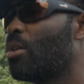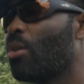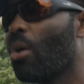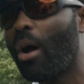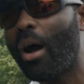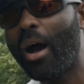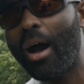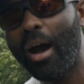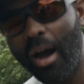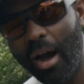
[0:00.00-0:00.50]
your
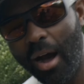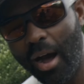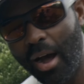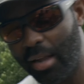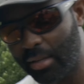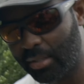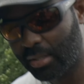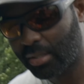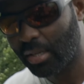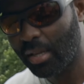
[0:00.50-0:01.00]

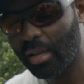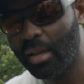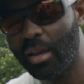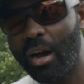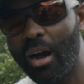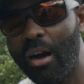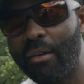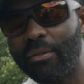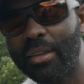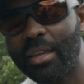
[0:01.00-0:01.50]
odds
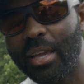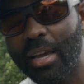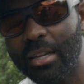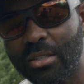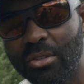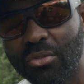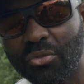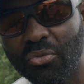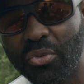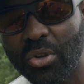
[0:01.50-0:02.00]
of
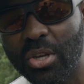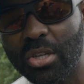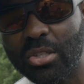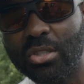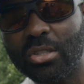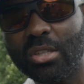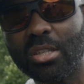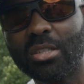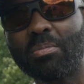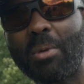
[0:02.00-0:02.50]
catching fish
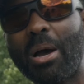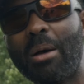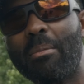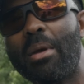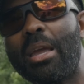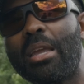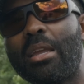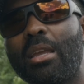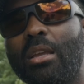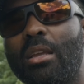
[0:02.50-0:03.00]
just by
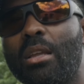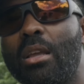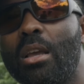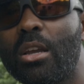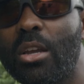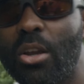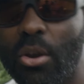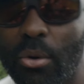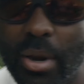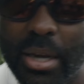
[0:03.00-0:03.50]

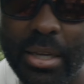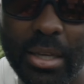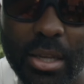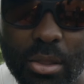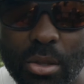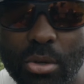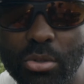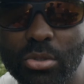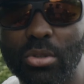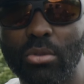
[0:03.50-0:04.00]

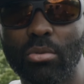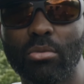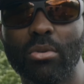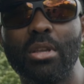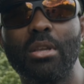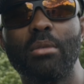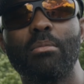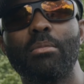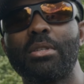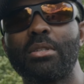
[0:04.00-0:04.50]
correcting those
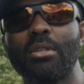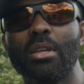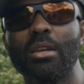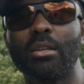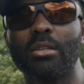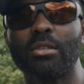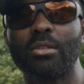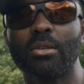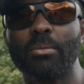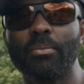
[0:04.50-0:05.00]
3
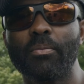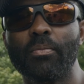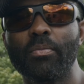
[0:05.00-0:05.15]
mistakes.